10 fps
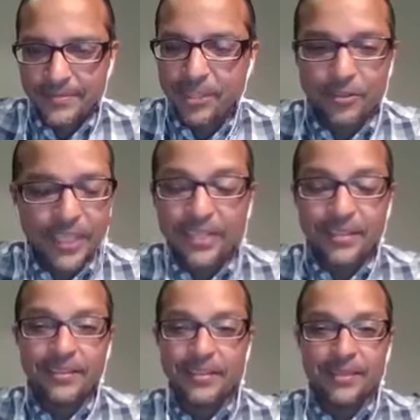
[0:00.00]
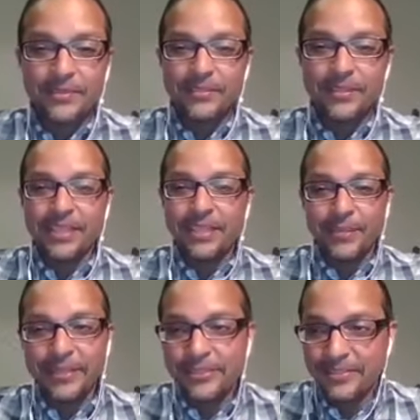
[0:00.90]
No, yeah, absolutely. I can't
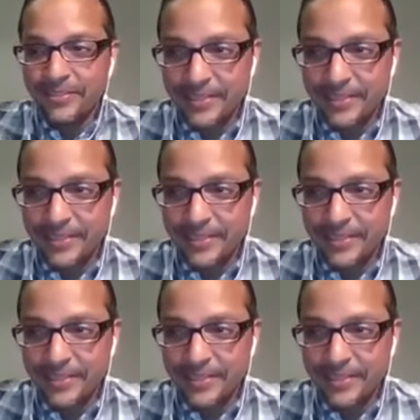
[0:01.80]
imagine.